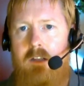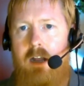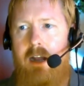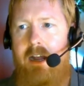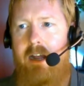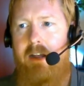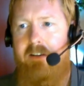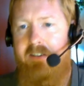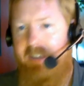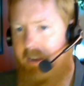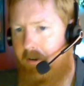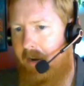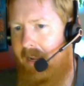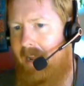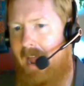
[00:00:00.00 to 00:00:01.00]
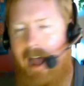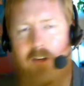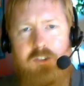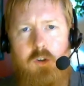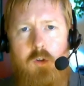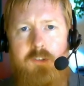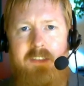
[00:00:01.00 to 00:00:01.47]
nearing
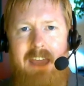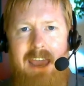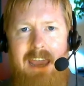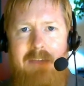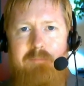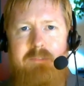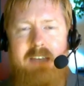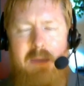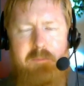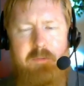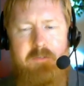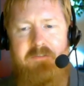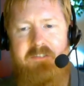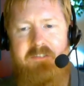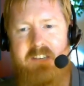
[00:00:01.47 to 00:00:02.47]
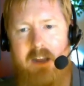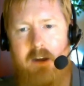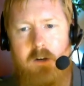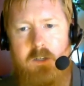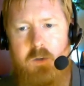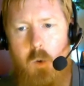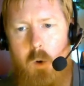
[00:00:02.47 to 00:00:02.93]
household name type of
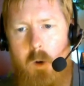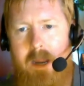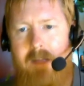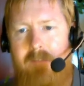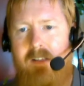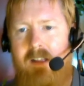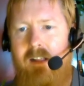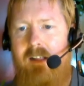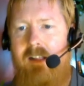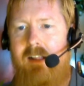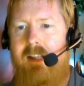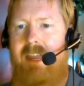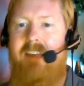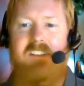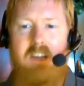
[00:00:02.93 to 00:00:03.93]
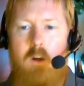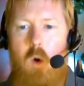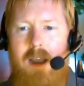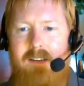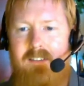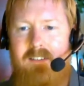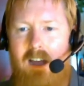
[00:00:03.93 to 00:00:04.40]
territory. He isn't quite as
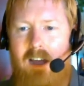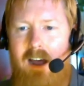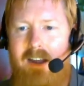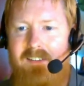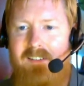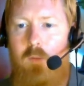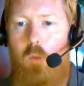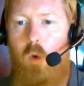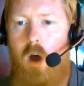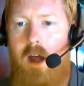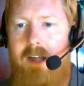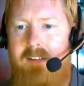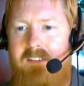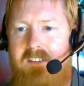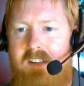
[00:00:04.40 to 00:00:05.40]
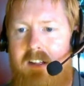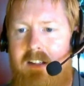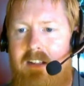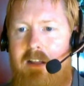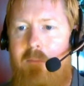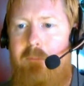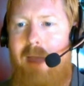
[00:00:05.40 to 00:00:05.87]
hot as he was
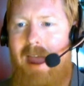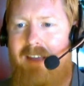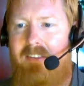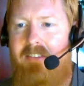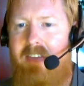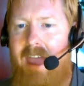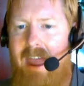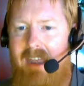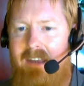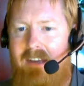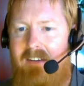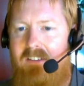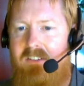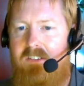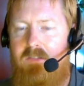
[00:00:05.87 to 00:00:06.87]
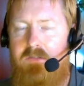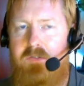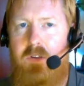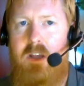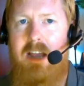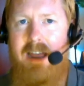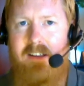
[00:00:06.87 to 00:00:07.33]
back then. He's
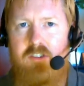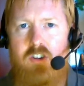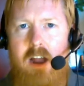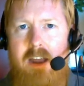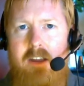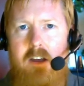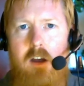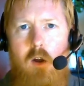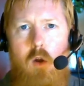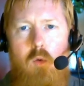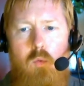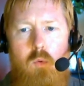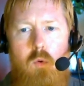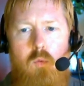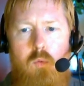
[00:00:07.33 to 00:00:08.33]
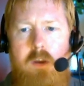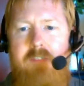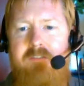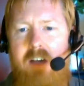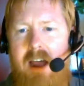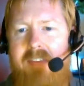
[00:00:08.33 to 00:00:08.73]
kind of trying to refine that